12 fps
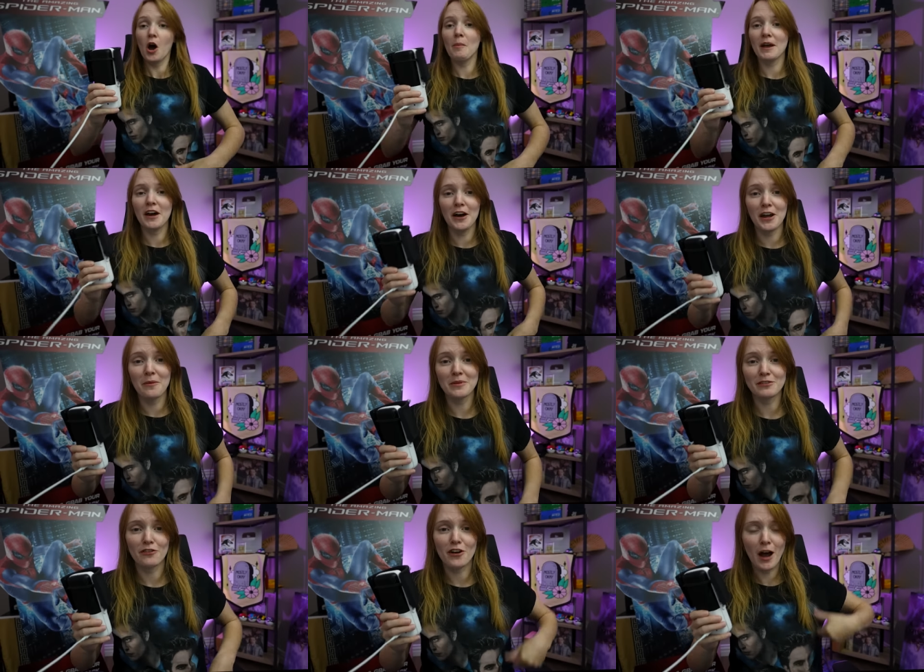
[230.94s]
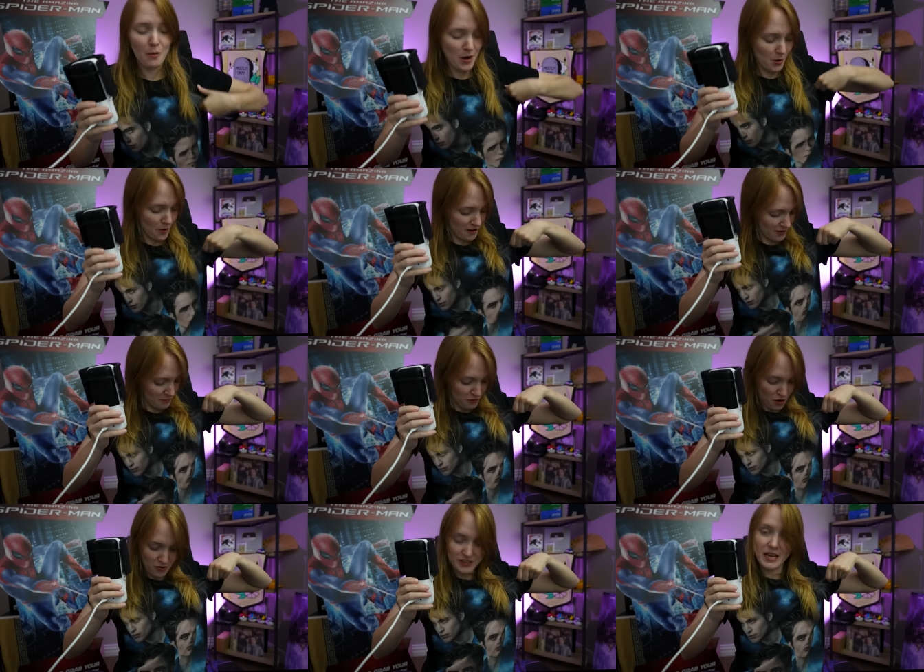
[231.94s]
Oh my god, I almost forgot we are wearing the
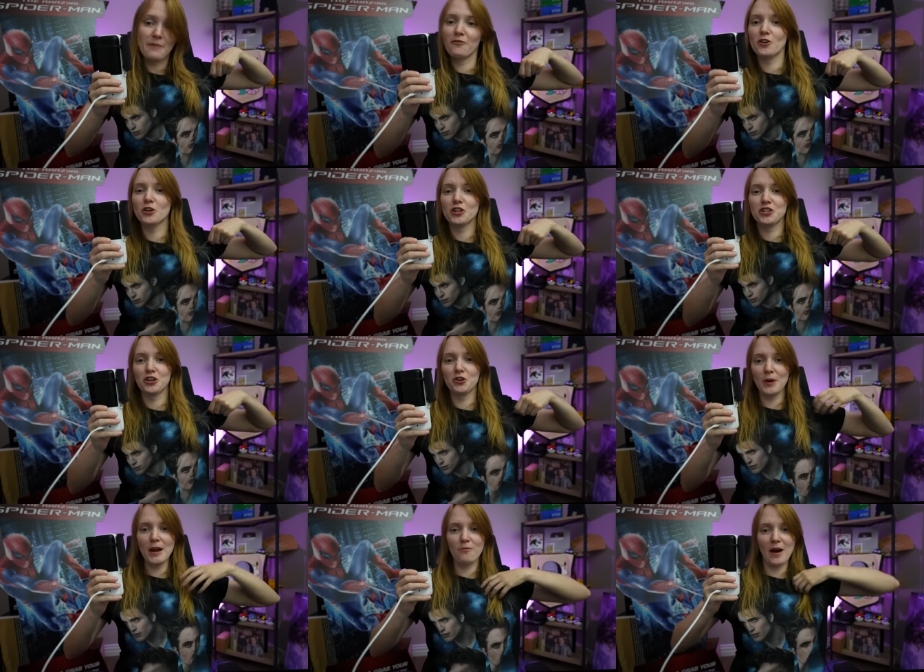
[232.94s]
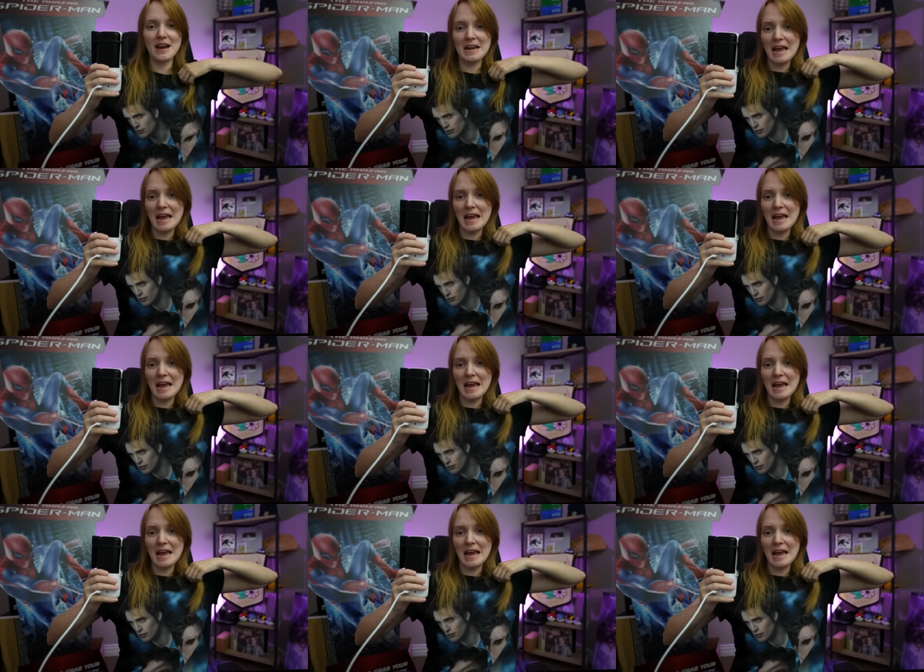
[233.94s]
prototype for Christian Grey right